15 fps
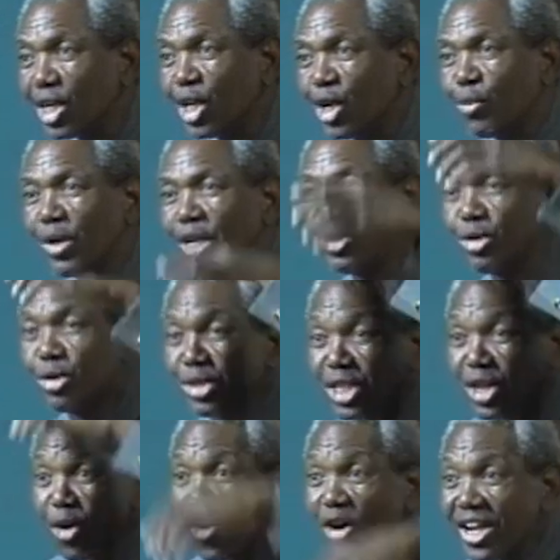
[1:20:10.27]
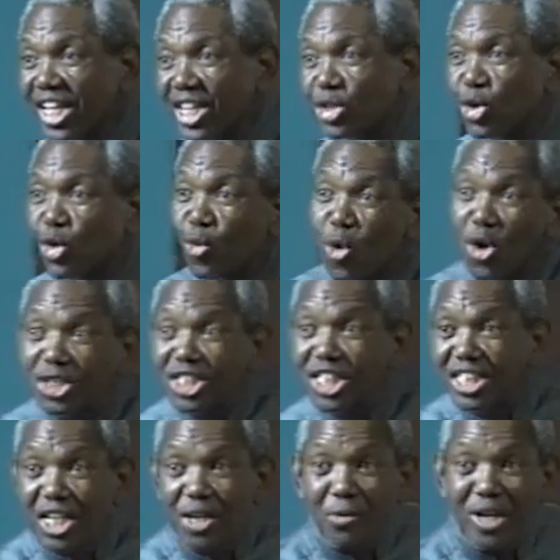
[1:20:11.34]
will use the oil to wash it
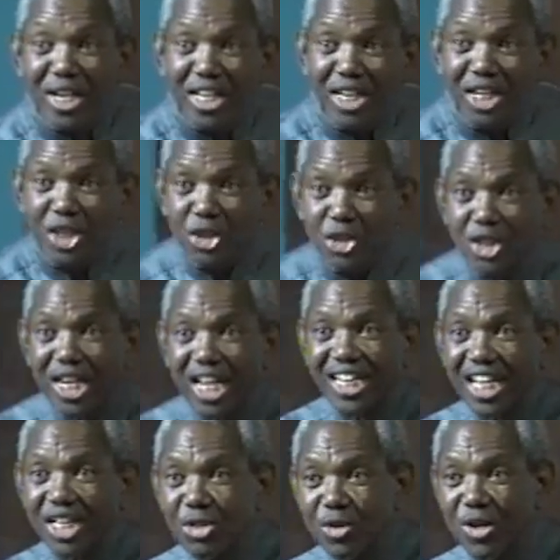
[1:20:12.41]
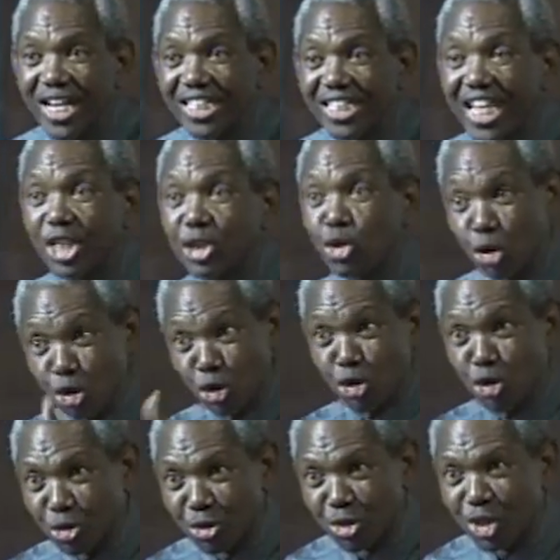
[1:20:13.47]
away, so that as you enter into
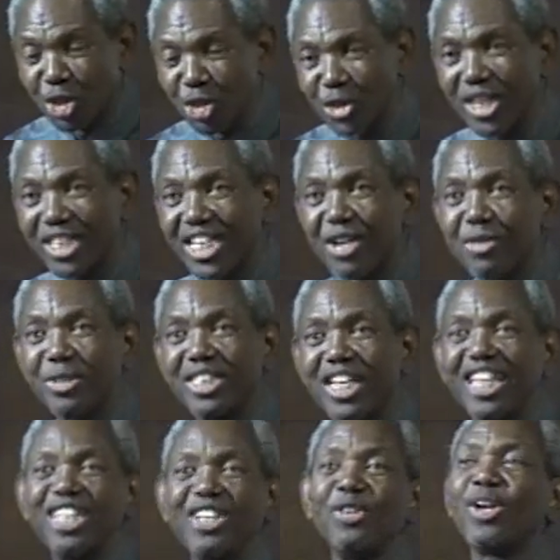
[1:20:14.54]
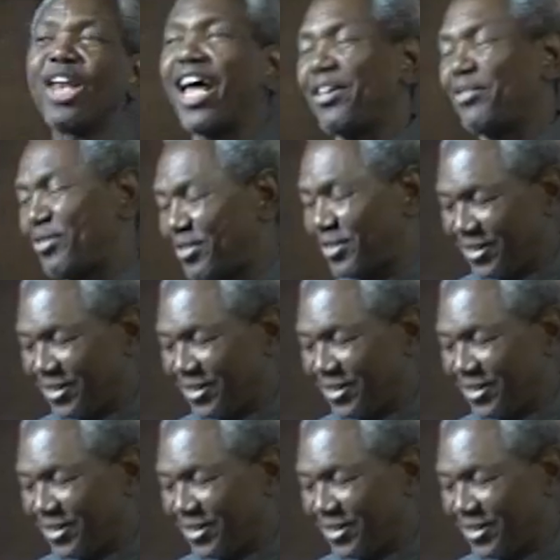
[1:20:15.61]
June, you enter with a new life.